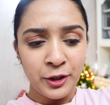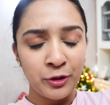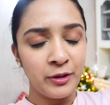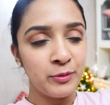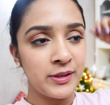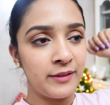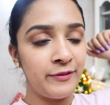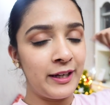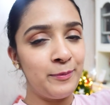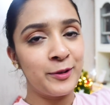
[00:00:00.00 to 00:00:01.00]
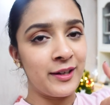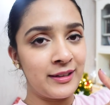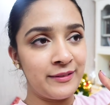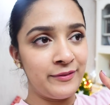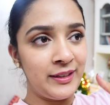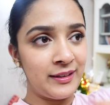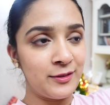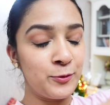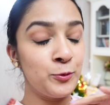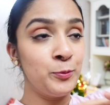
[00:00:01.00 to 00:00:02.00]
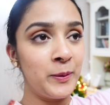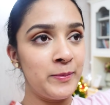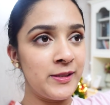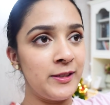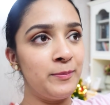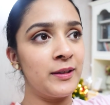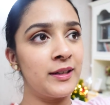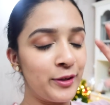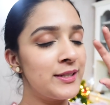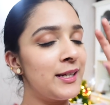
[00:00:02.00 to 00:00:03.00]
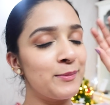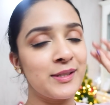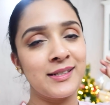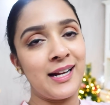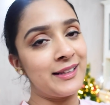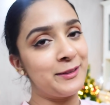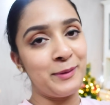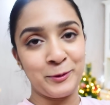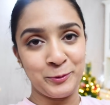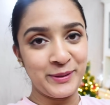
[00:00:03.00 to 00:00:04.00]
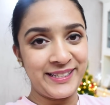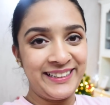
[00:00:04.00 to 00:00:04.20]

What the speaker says: And yeah, today was a very productive day, super busy, but honestly, I'm just glad that my room is